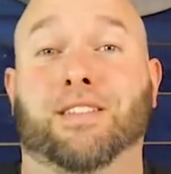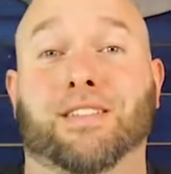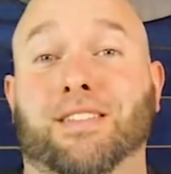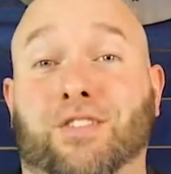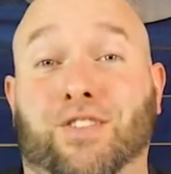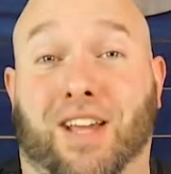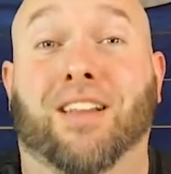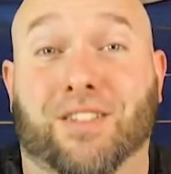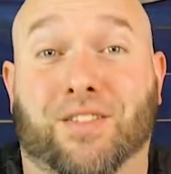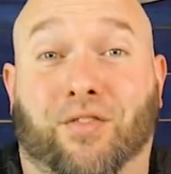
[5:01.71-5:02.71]
This is a
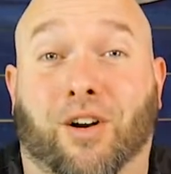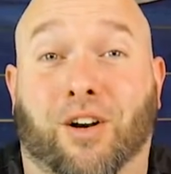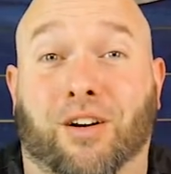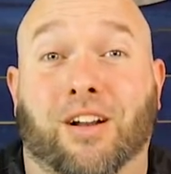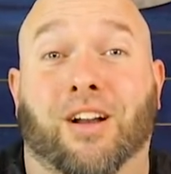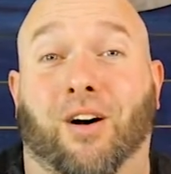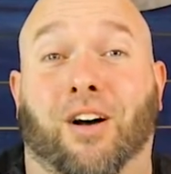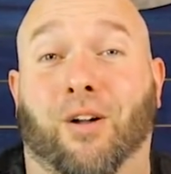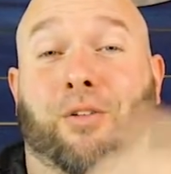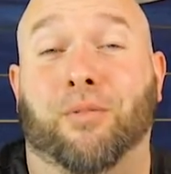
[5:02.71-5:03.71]
challenge for our
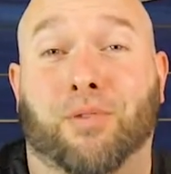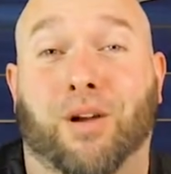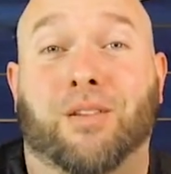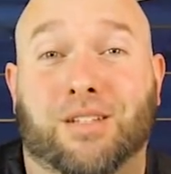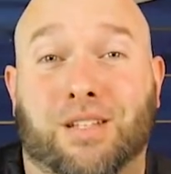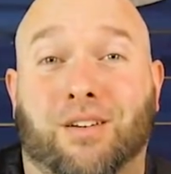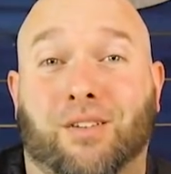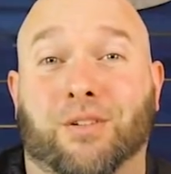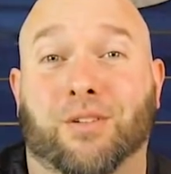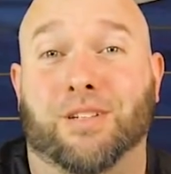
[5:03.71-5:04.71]
older brothers and
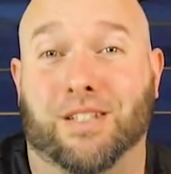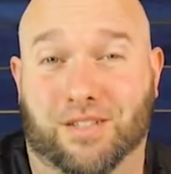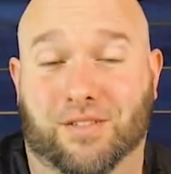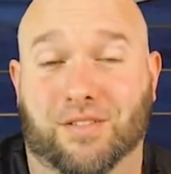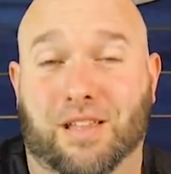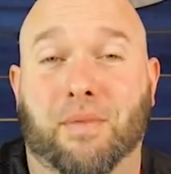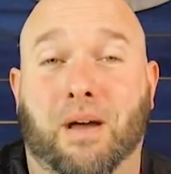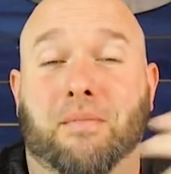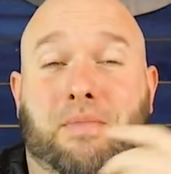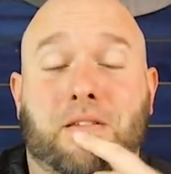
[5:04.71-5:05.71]
our older sisters. That
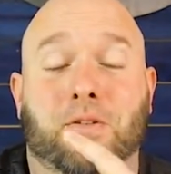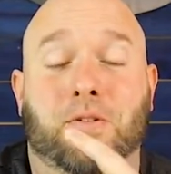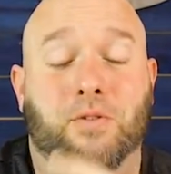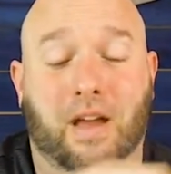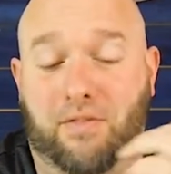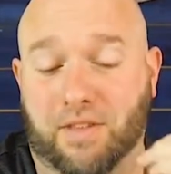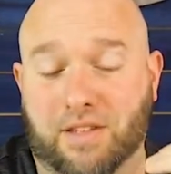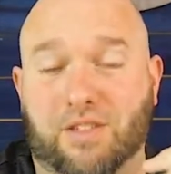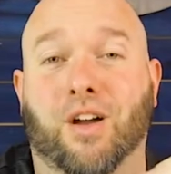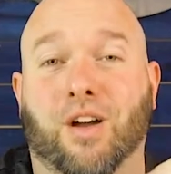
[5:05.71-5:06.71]
might be you, and you have
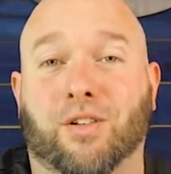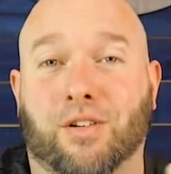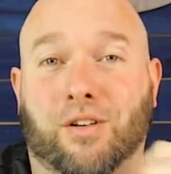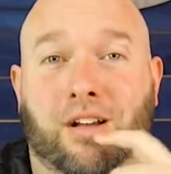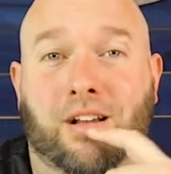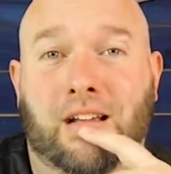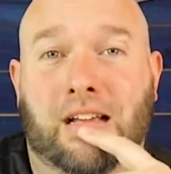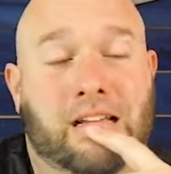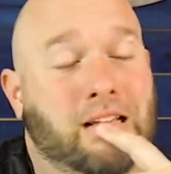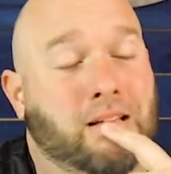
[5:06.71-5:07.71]
this younger
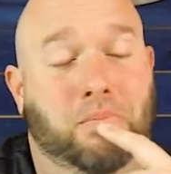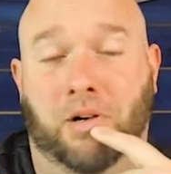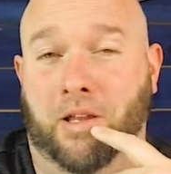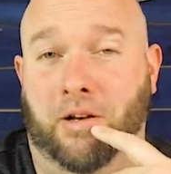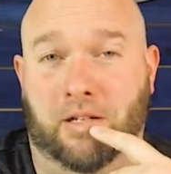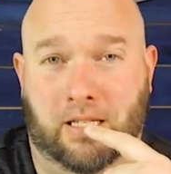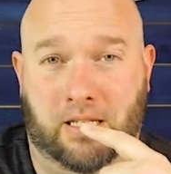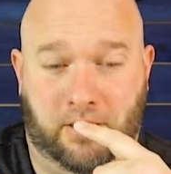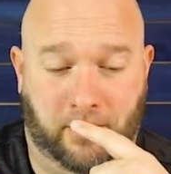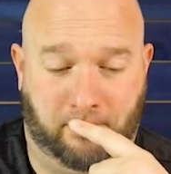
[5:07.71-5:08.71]
brother or
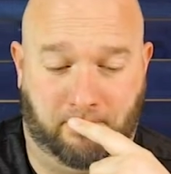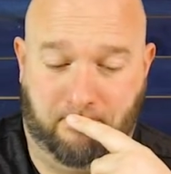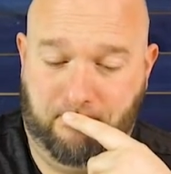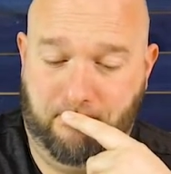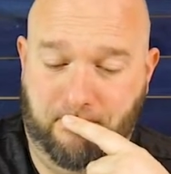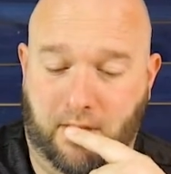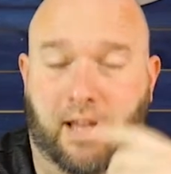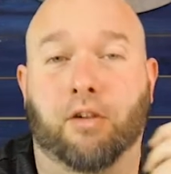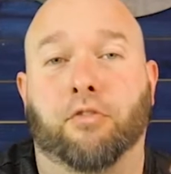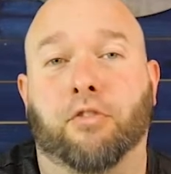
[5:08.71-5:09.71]
sister.
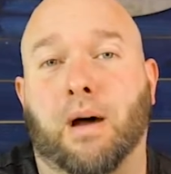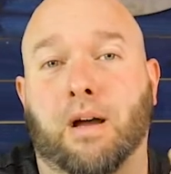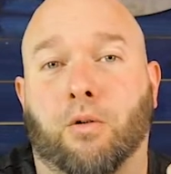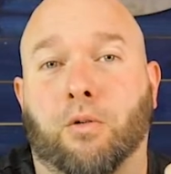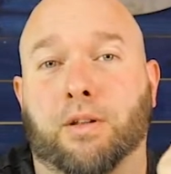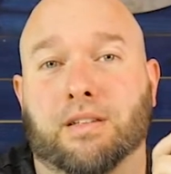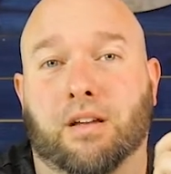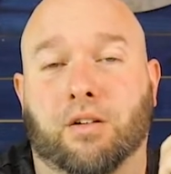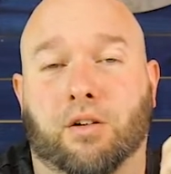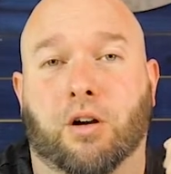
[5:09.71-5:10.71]
I know for my oldest
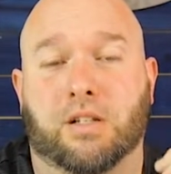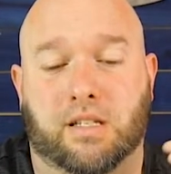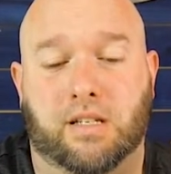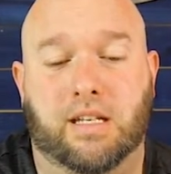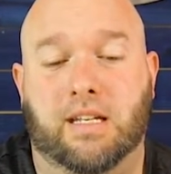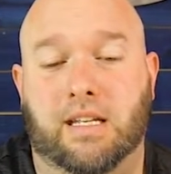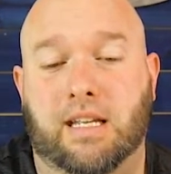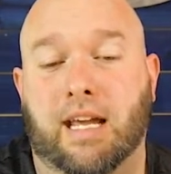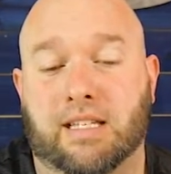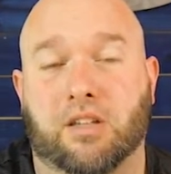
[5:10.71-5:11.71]
son, Carson,
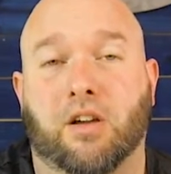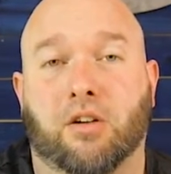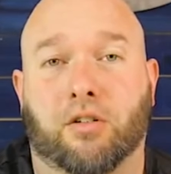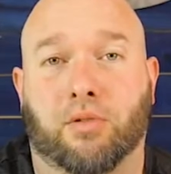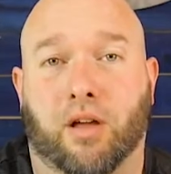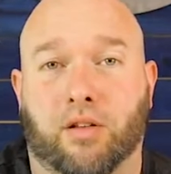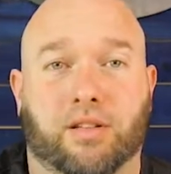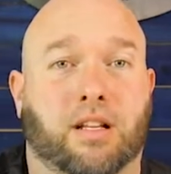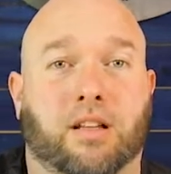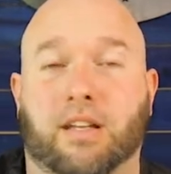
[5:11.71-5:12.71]
he has a younger
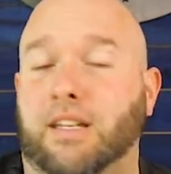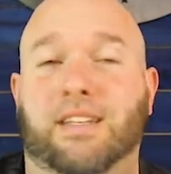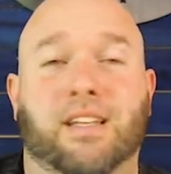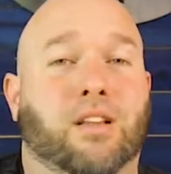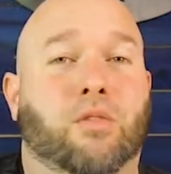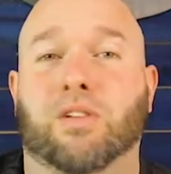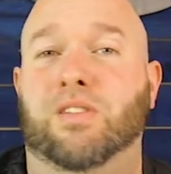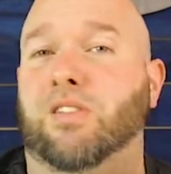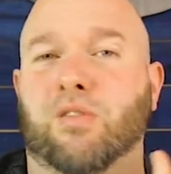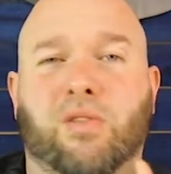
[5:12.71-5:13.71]
brother, Dylan, and Dylan
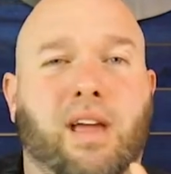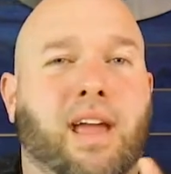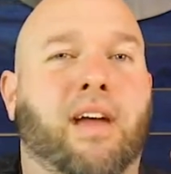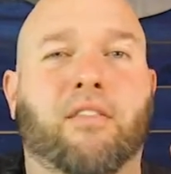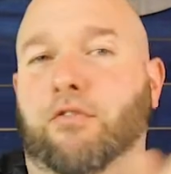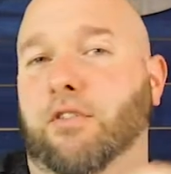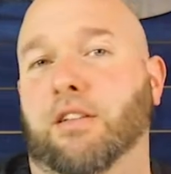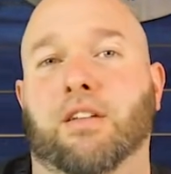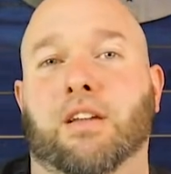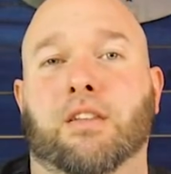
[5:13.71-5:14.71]
wants to do
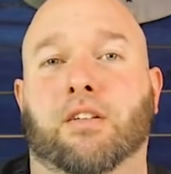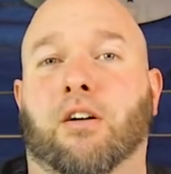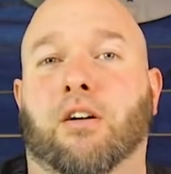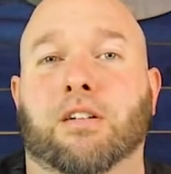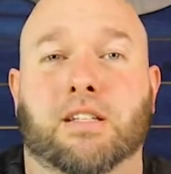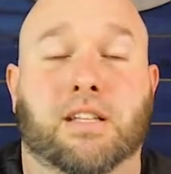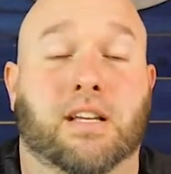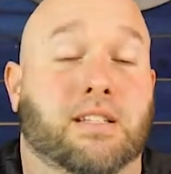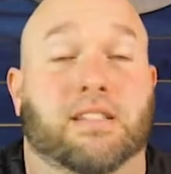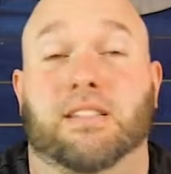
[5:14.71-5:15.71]
everything that Carson
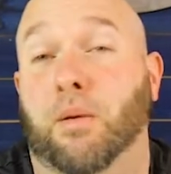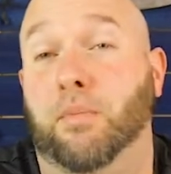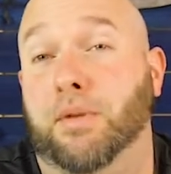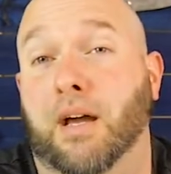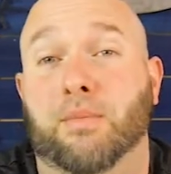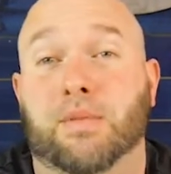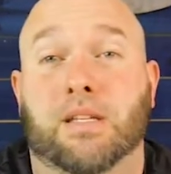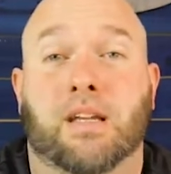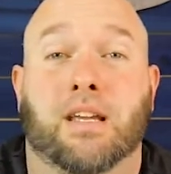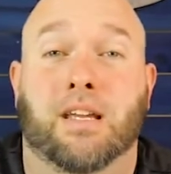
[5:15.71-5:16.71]
does. And
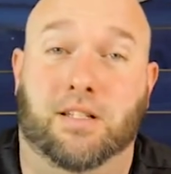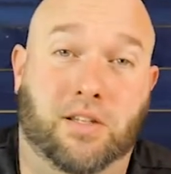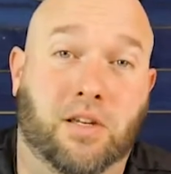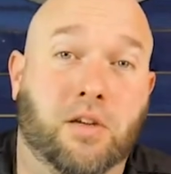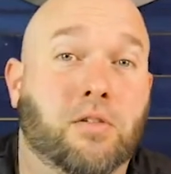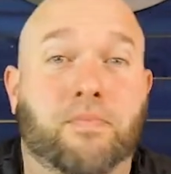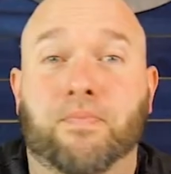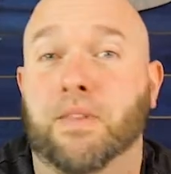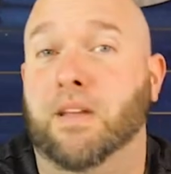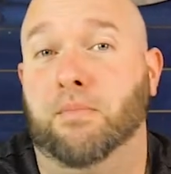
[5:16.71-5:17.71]
sometimes it's cute,
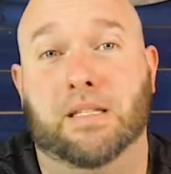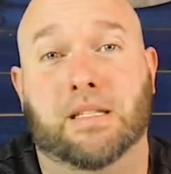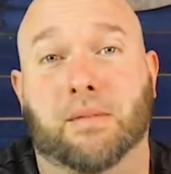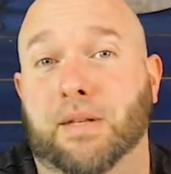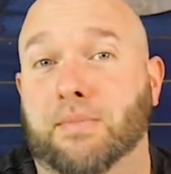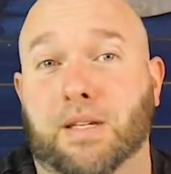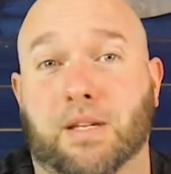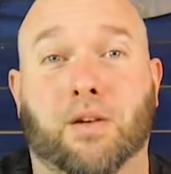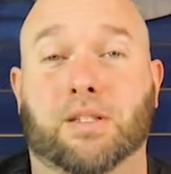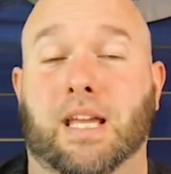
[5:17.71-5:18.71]
but sometimes
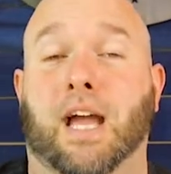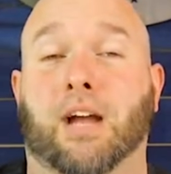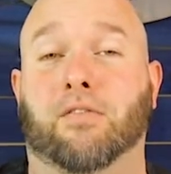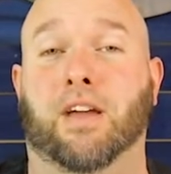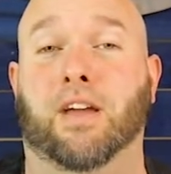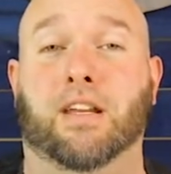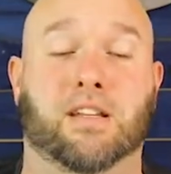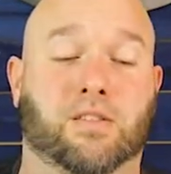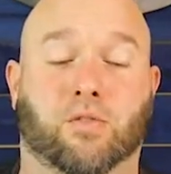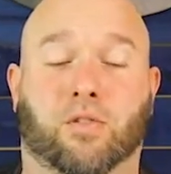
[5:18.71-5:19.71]
I know it's aggravating.
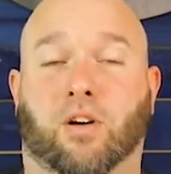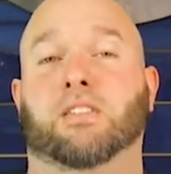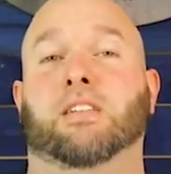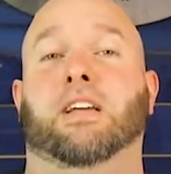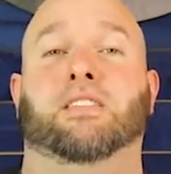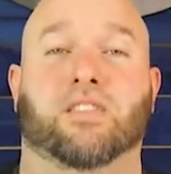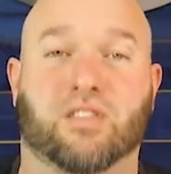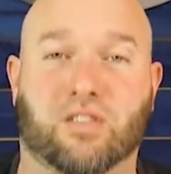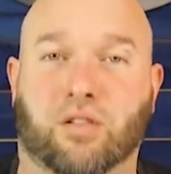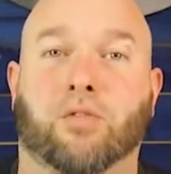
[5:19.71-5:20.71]
And so Carson has to
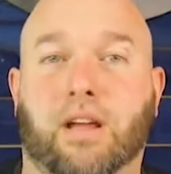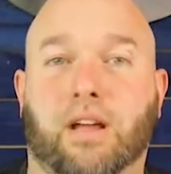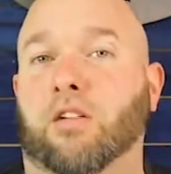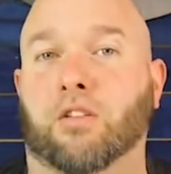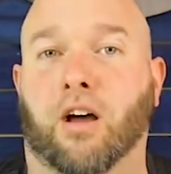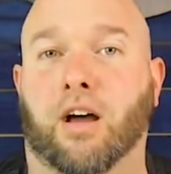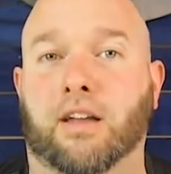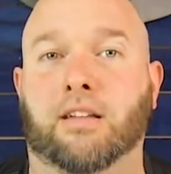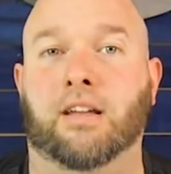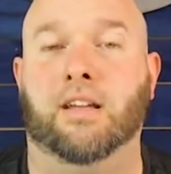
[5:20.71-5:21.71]
slow down a
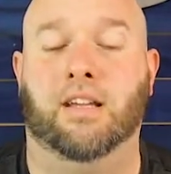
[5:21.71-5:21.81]
lot.